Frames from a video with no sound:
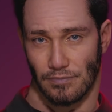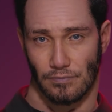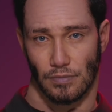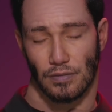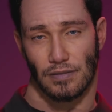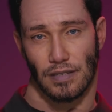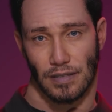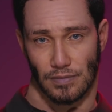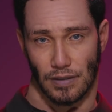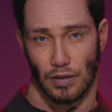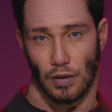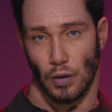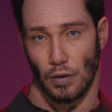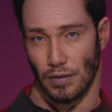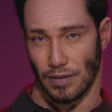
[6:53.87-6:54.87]
presenting
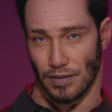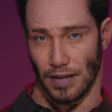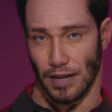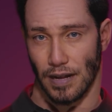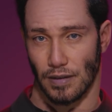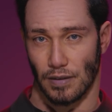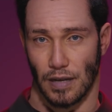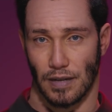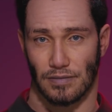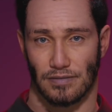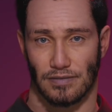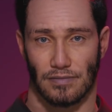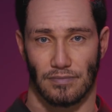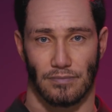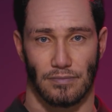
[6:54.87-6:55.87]
only the
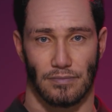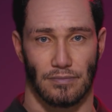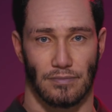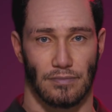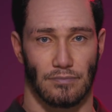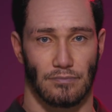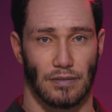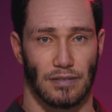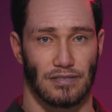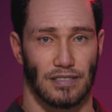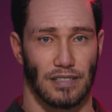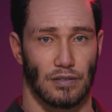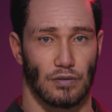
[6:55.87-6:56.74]
highlights. This can